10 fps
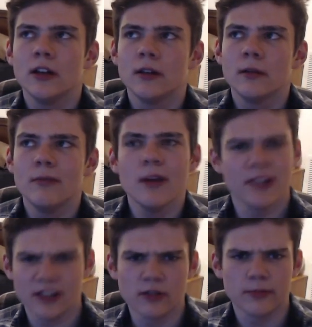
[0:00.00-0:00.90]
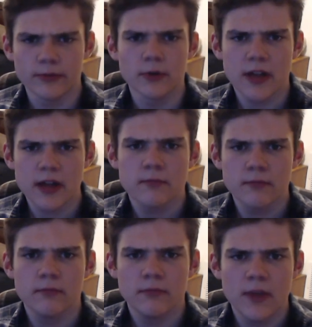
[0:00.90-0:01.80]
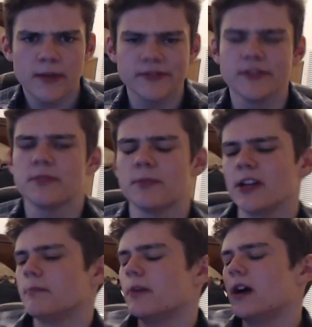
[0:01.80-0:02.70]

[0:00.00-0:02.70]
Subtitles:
maybe a little before then, maybe for spring, but,